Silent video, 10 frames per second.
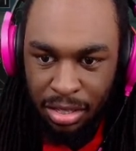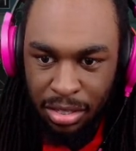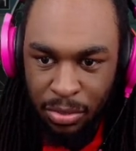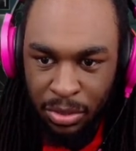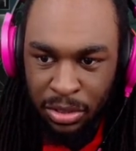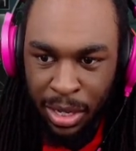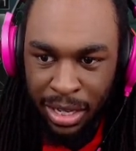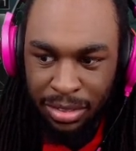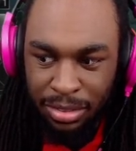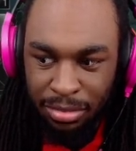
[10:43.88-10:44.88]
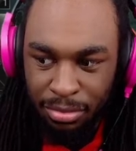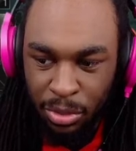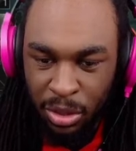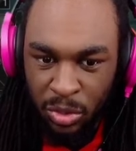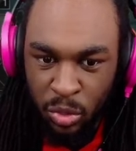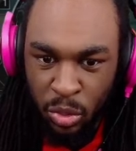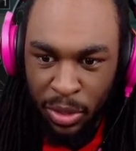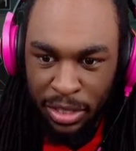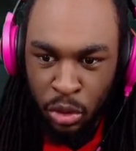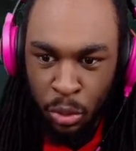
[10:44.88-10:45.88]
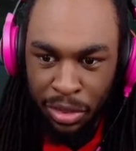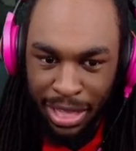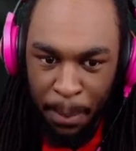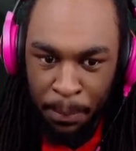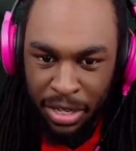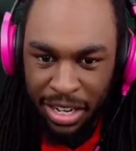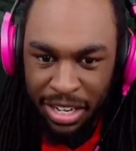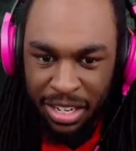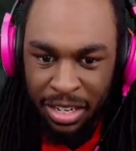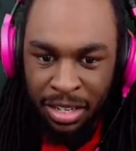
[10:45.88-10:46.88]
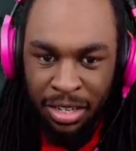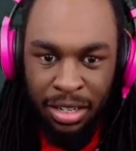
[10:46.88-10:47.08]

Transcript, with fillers: What do I... What, what do I do with this? I put it in here?